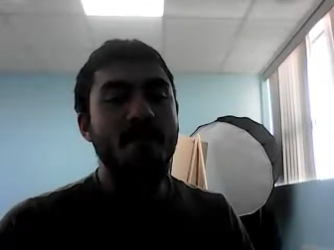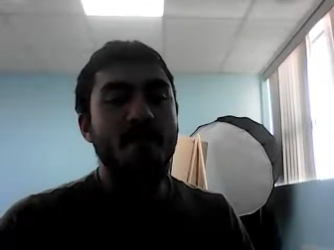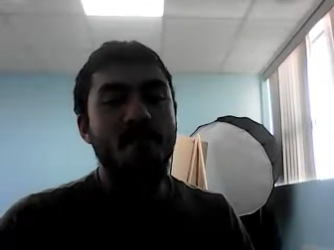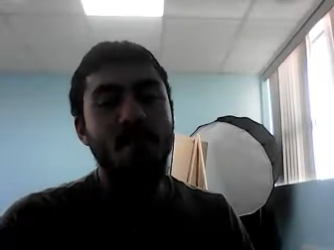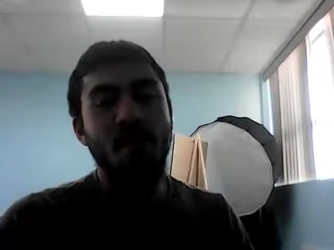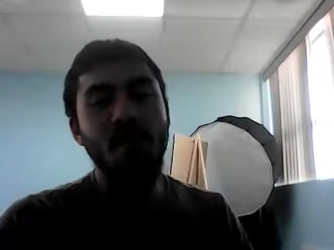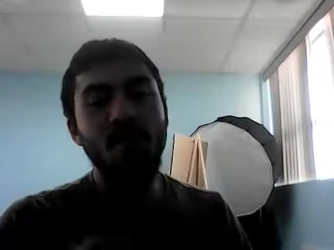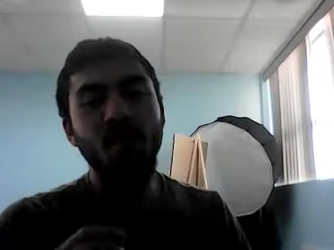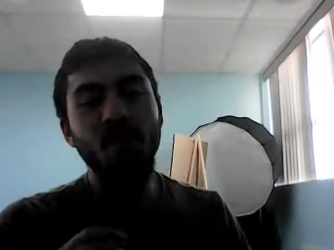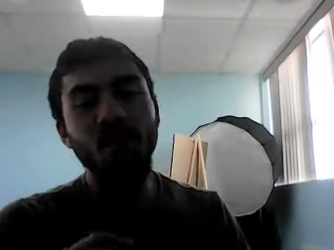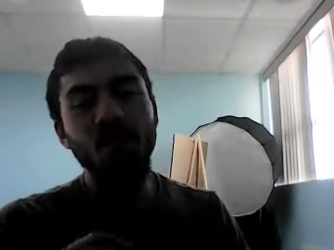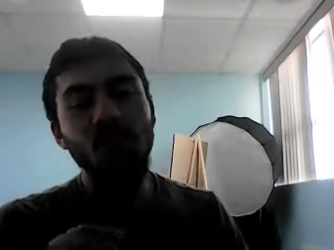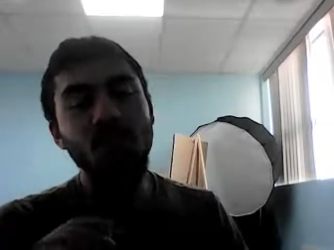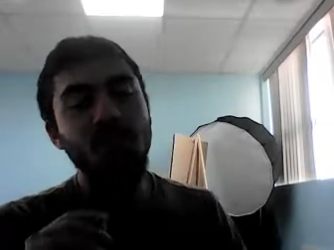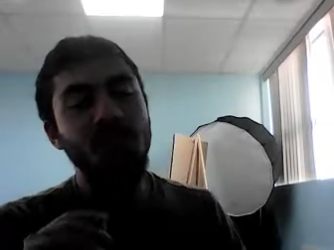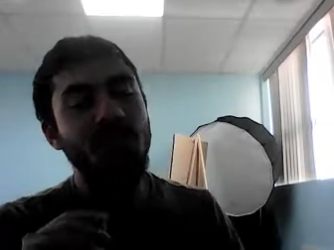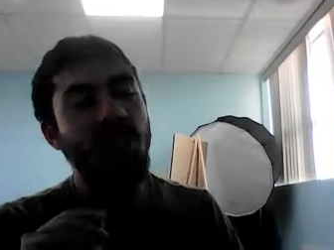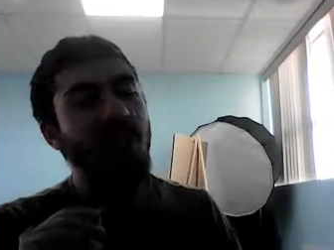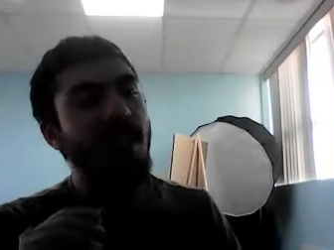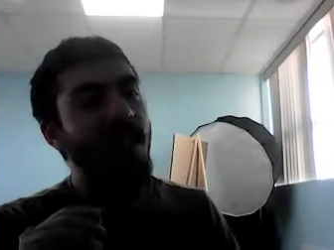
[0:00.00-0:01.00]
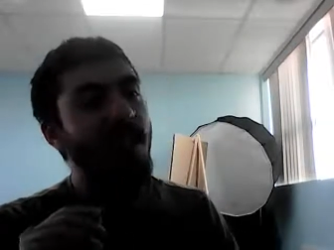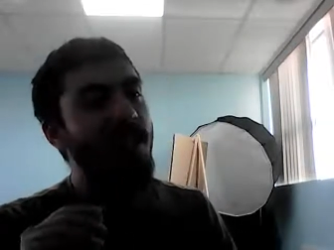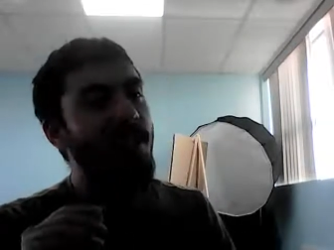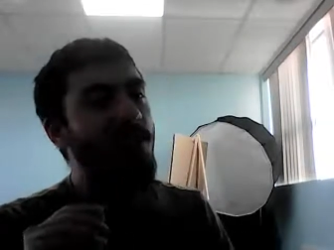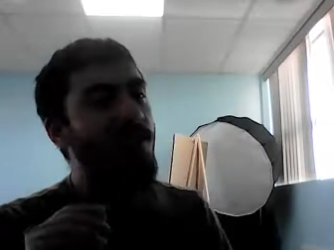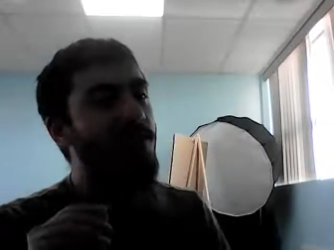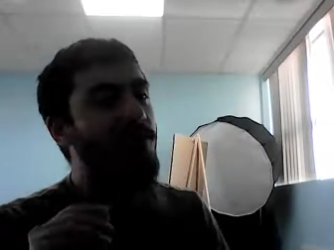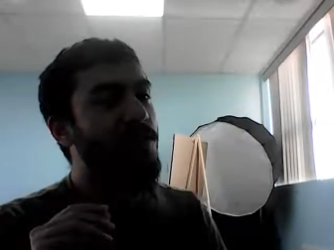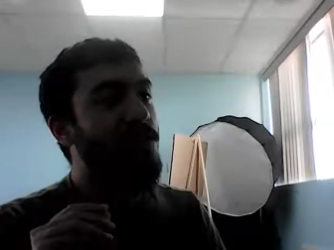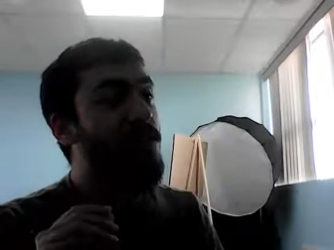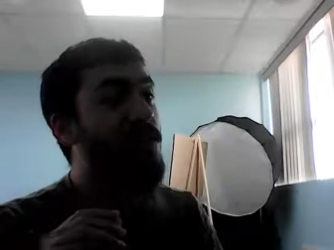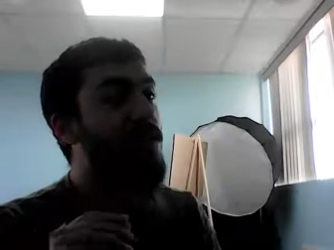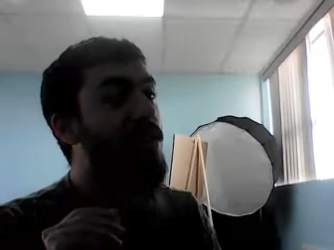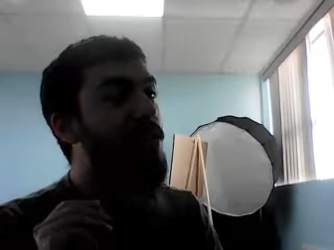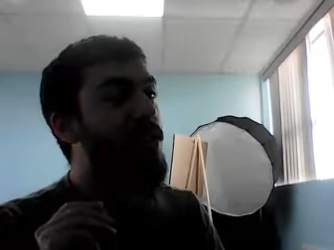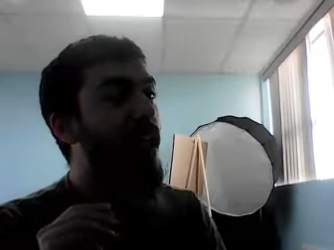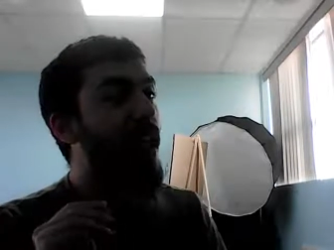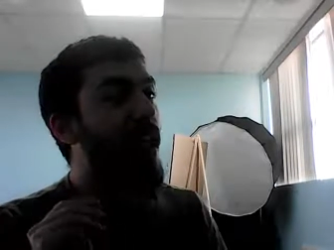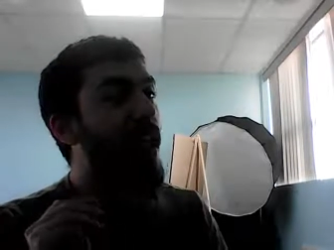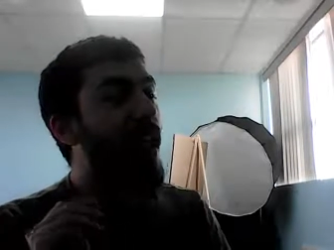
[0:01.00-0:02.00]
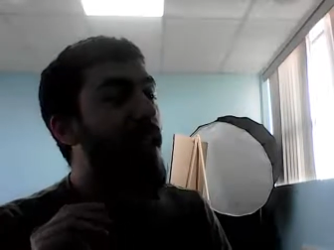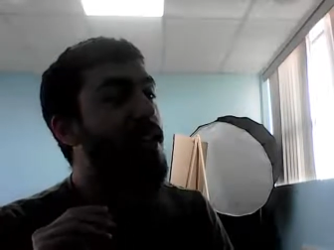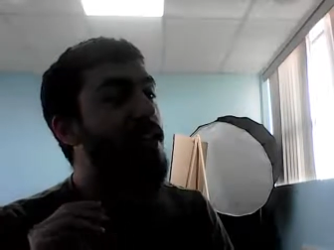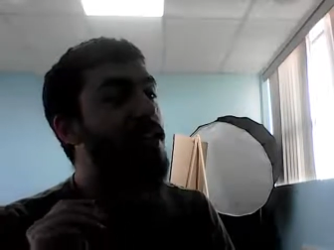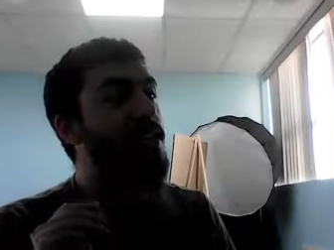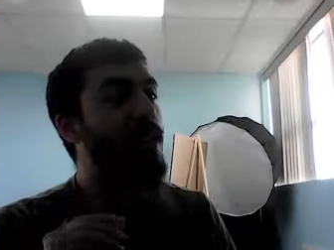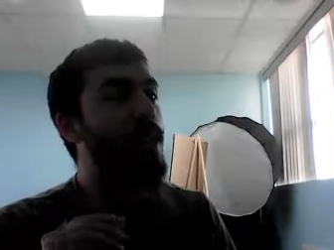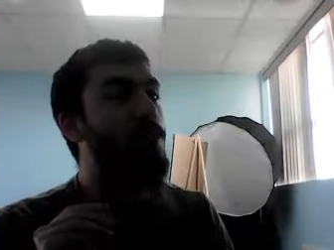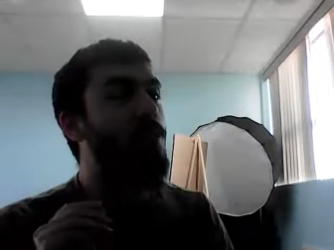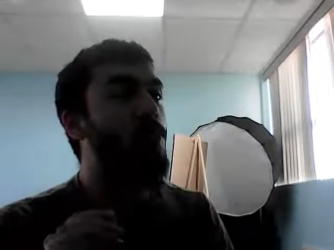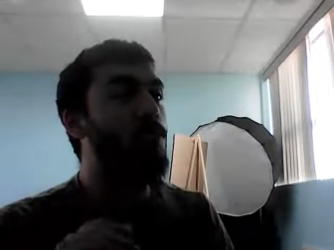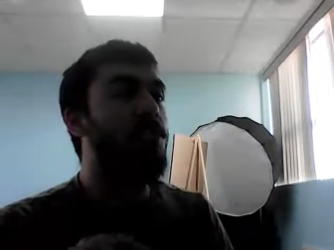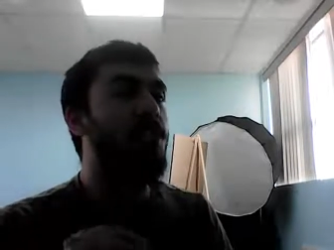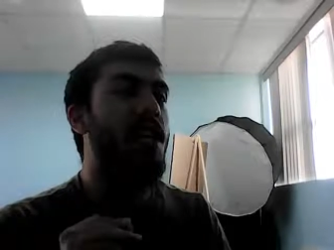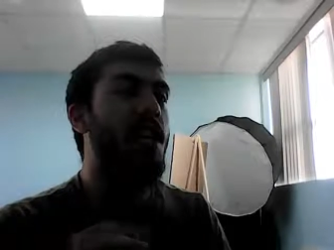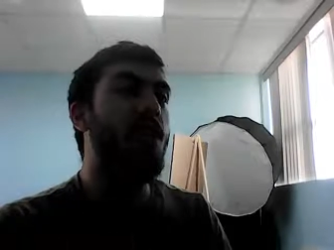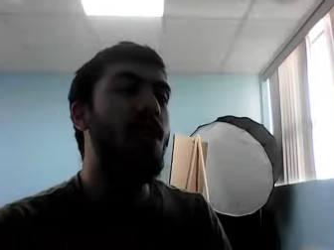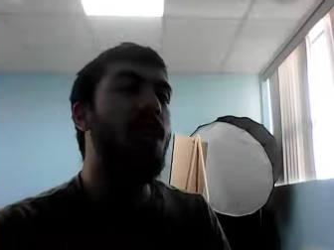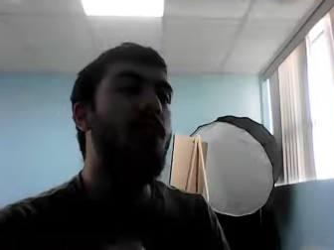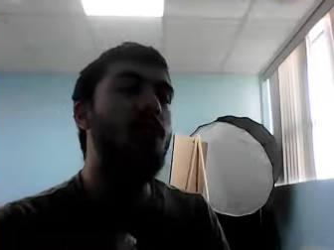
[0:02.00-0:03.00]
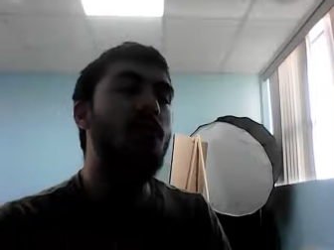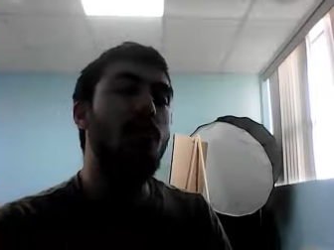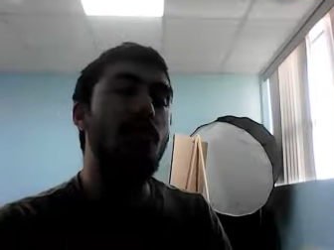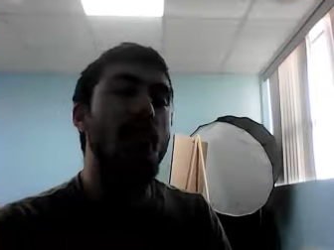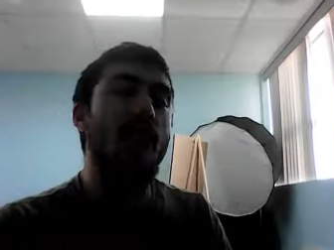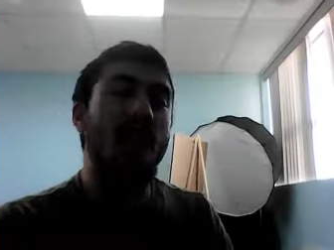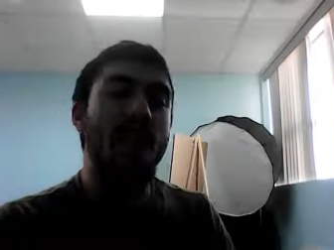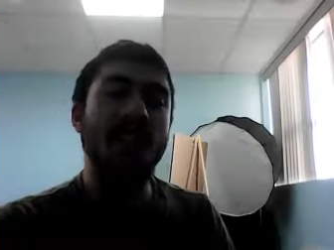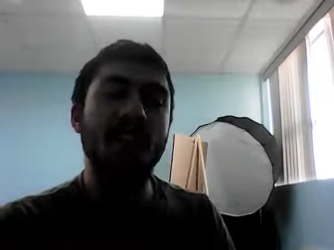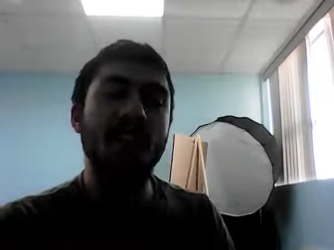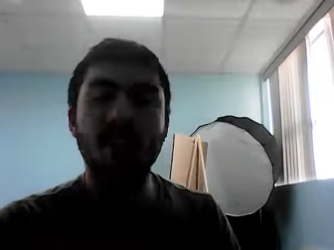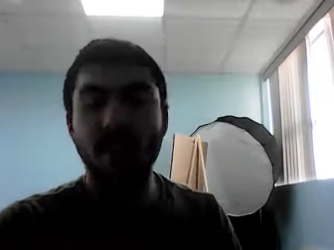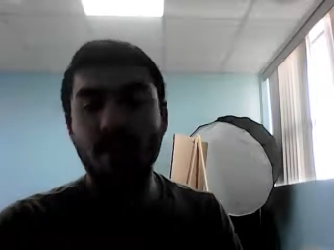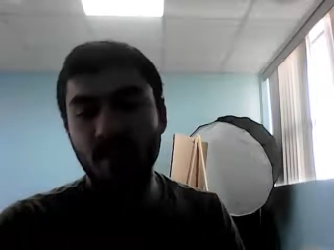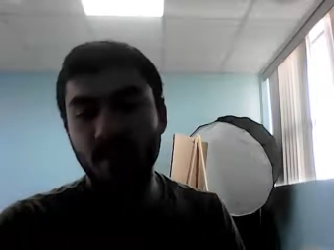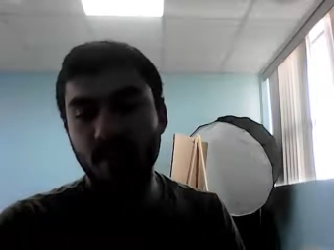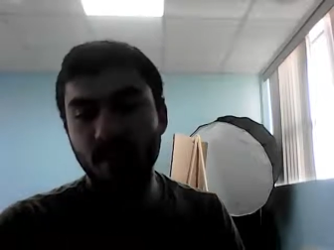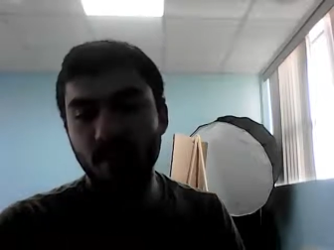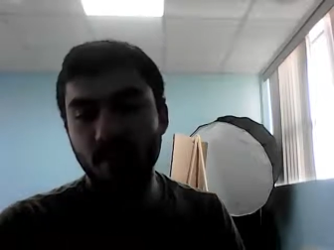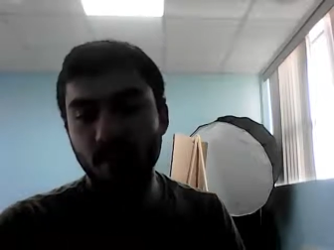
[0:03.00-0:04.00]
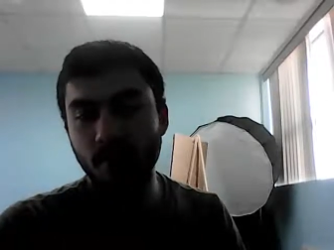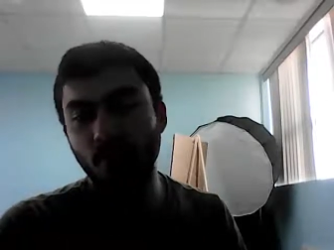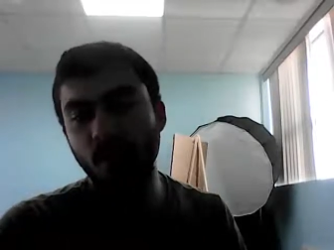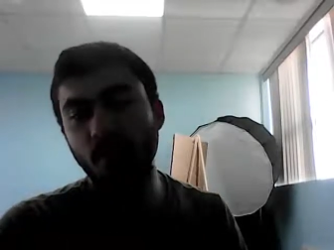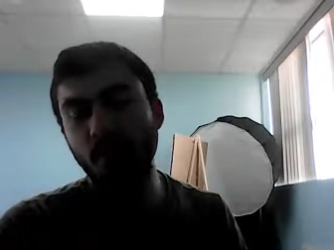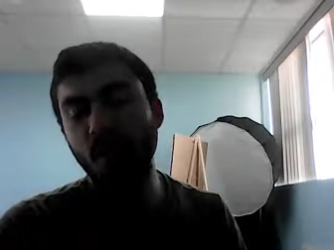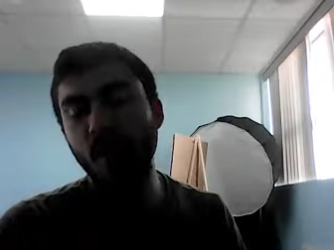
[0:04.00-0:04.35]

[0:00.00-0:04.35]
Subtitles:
people used to kind of see that anytime Osama used to ask the